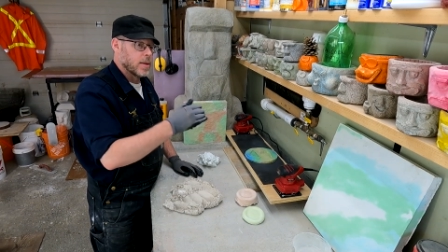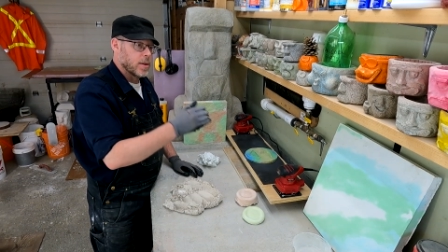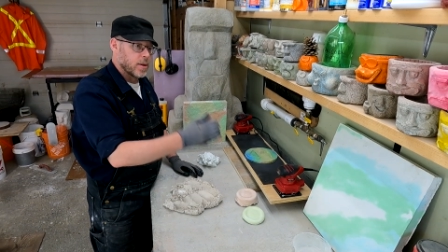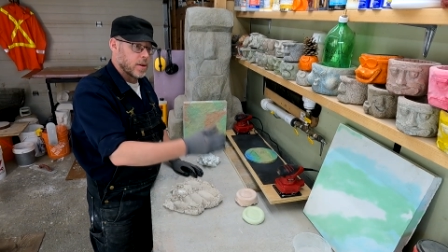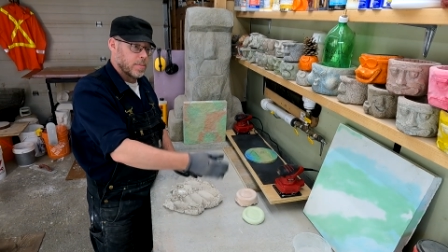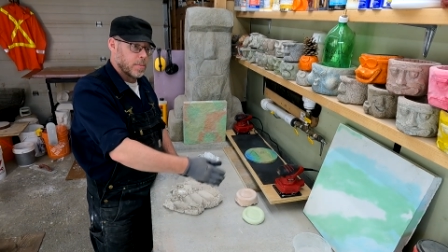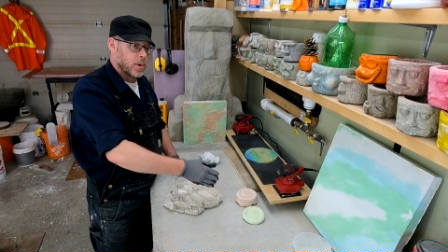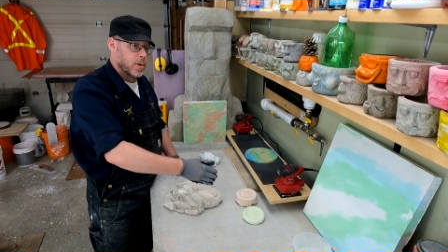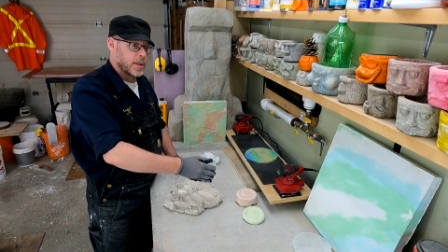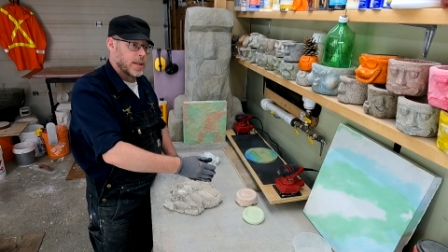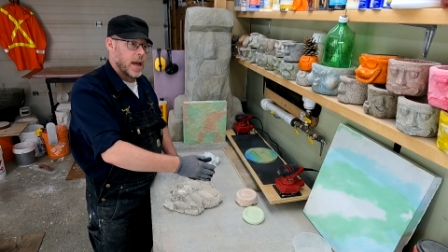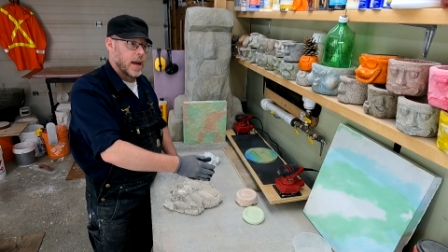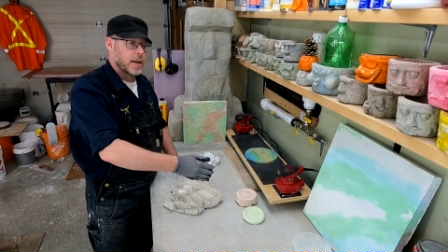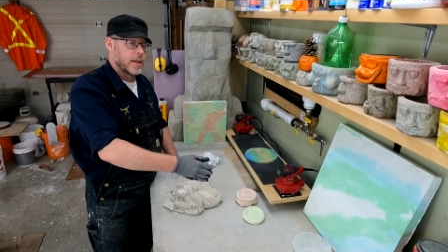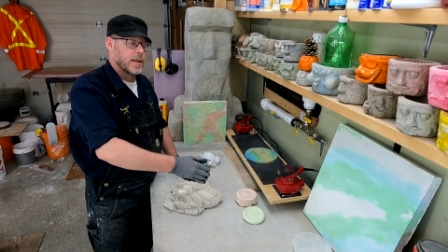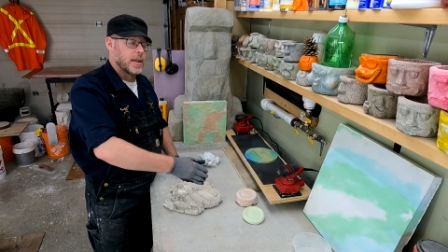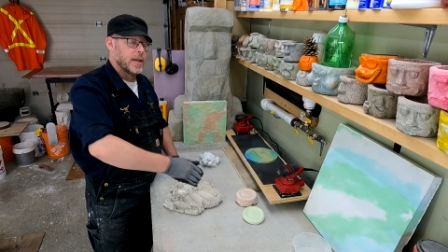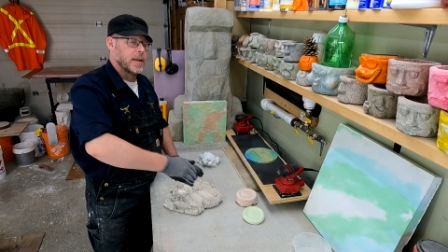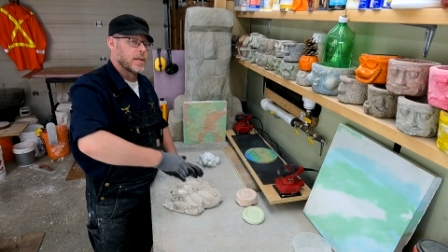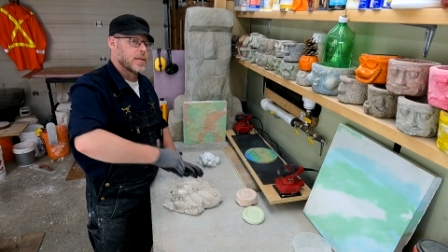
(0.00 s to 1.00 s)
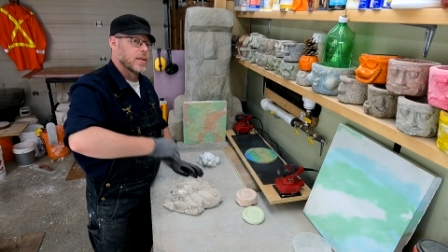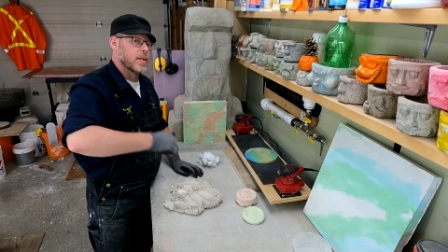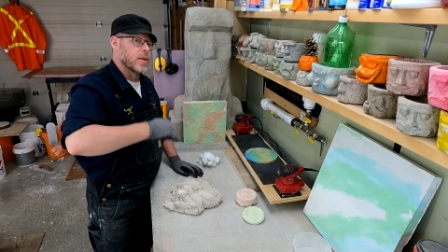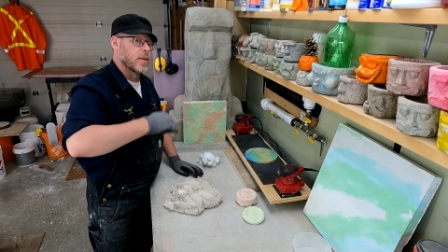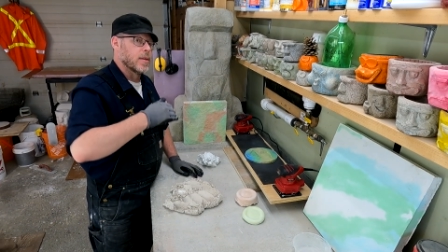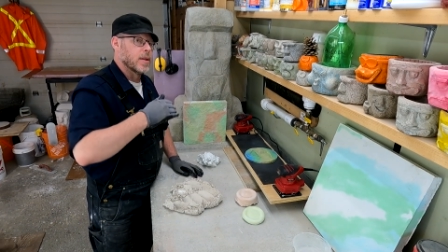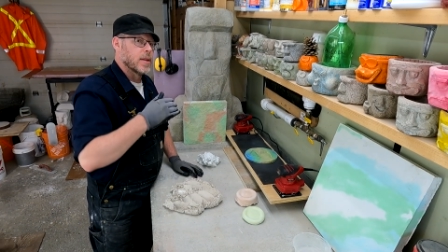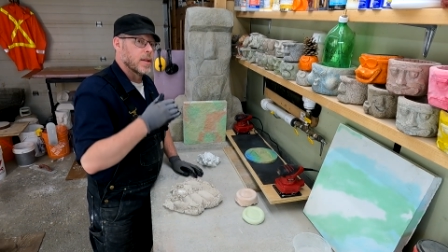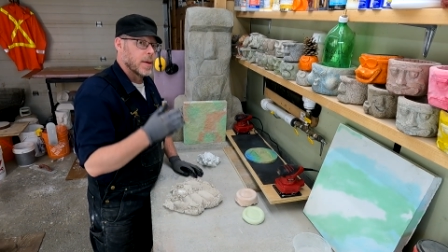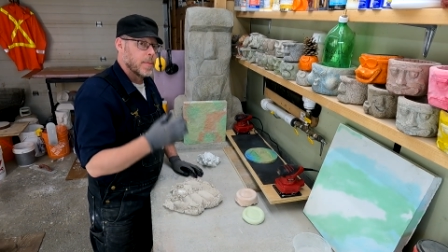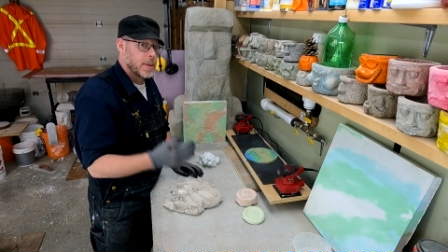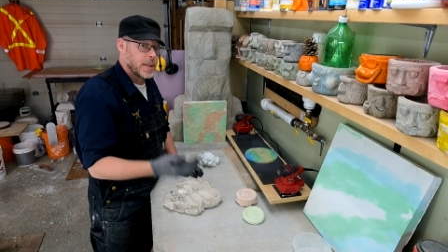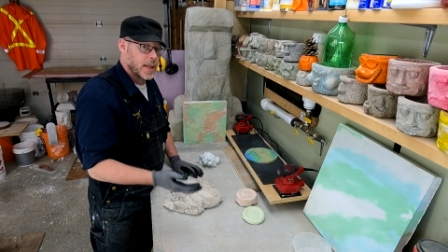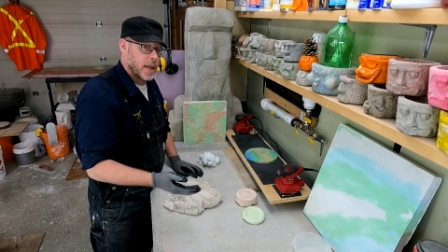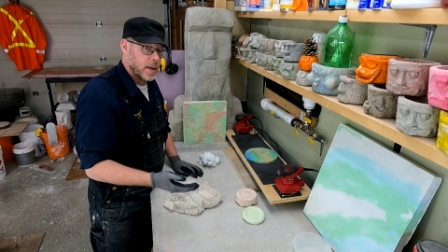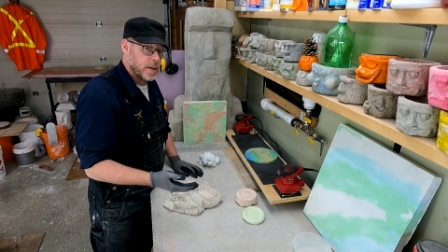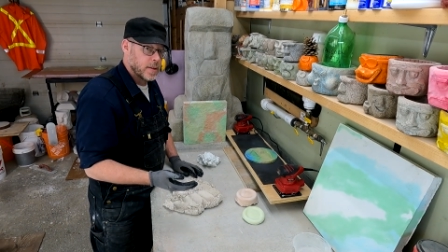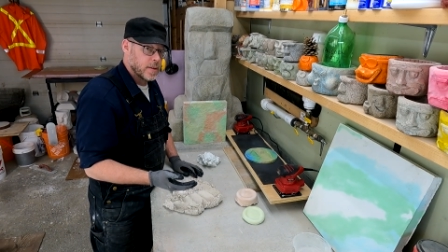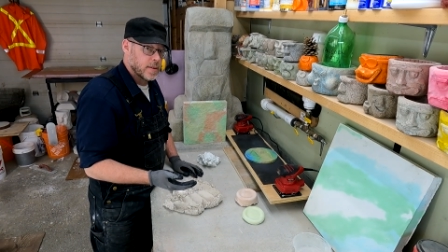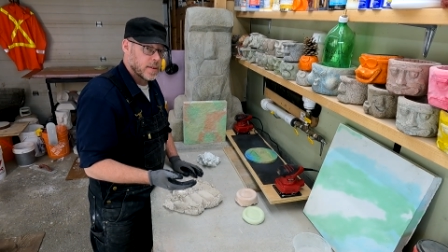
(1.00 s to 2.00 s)
learn more techniques, learn the
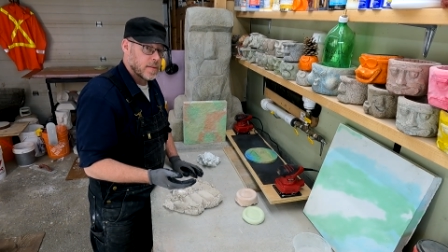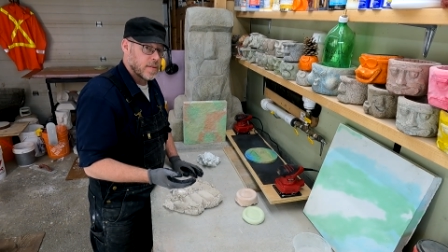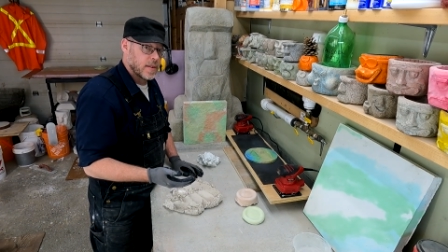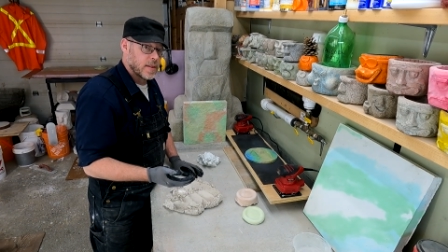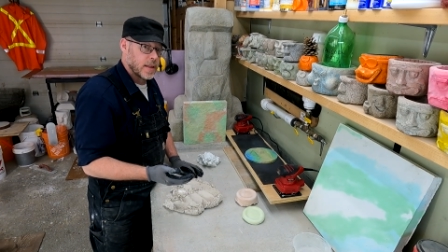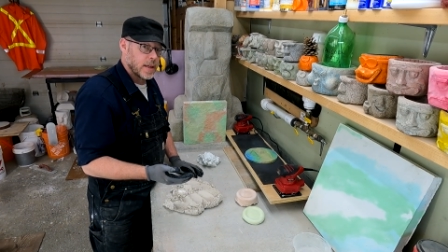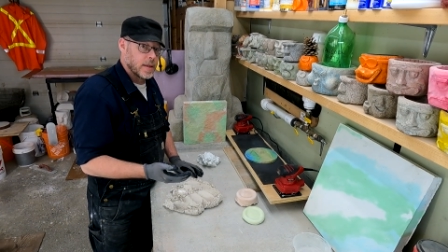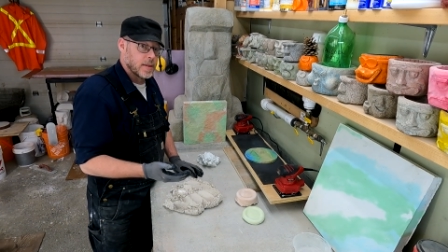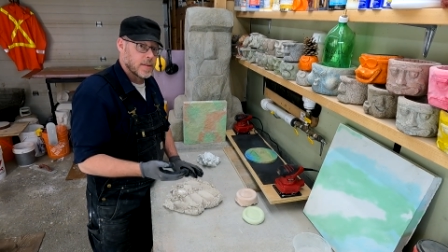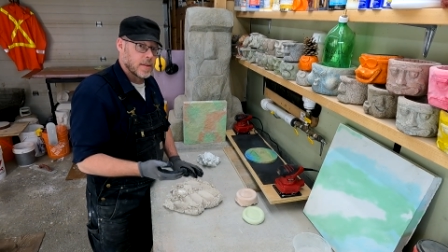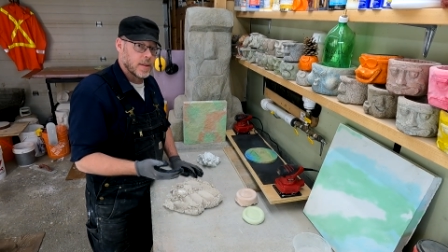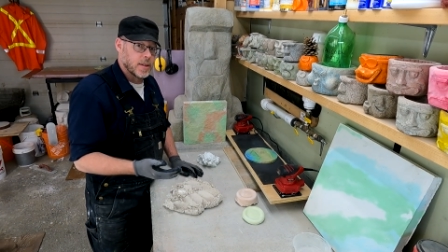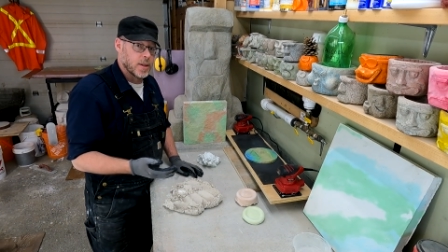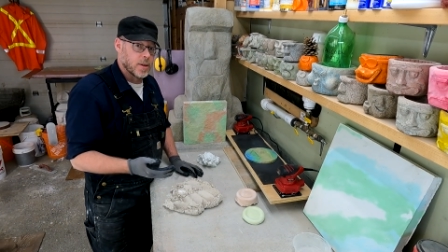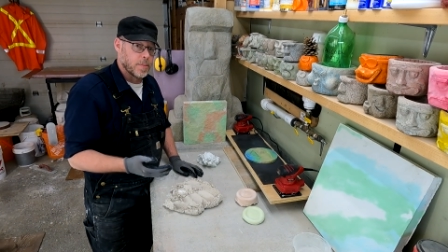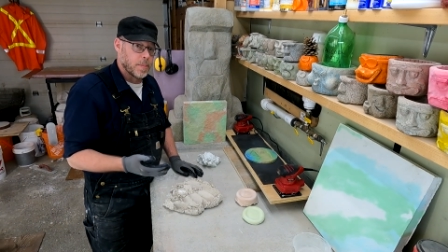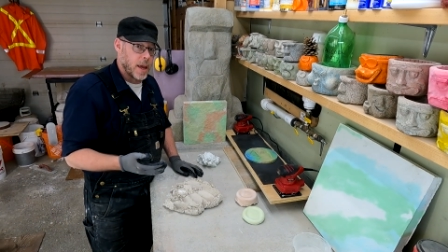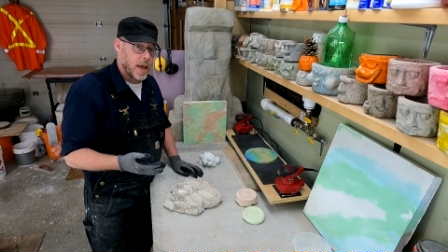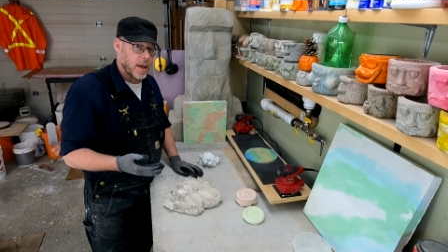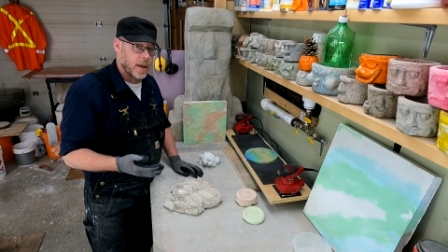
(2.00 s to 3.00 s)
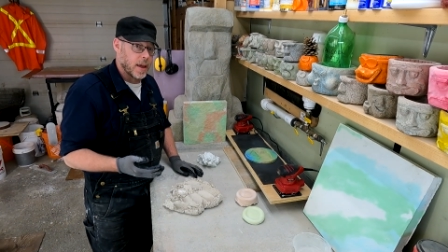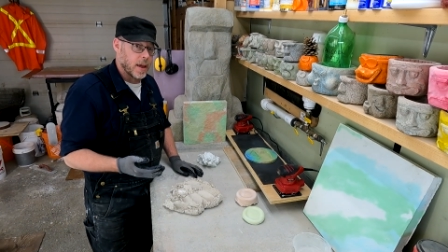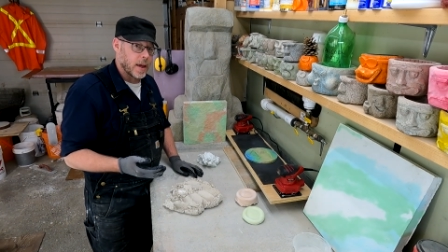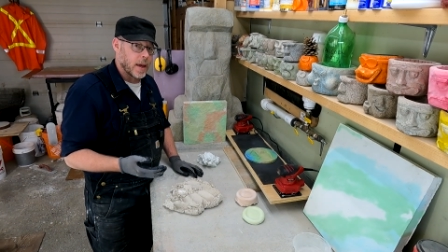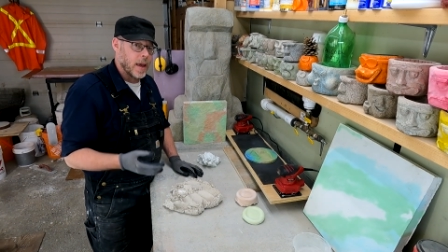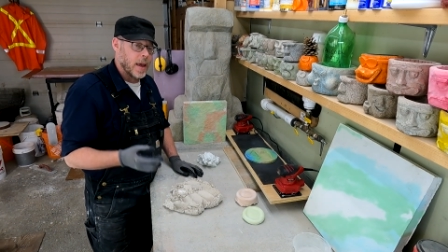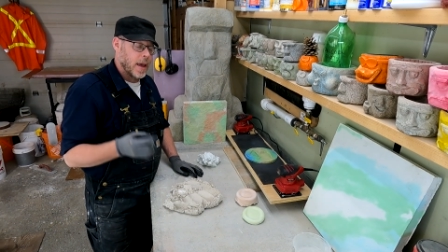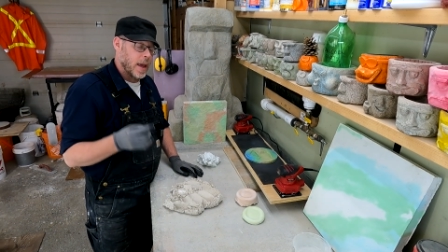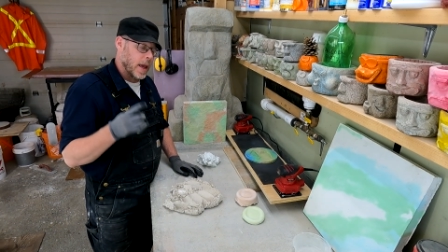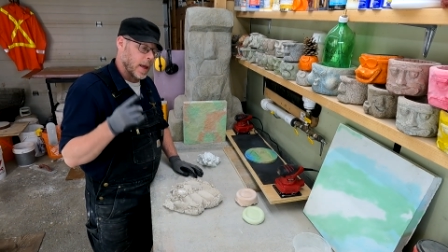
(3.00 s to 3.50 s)
limitations of the things that you're making,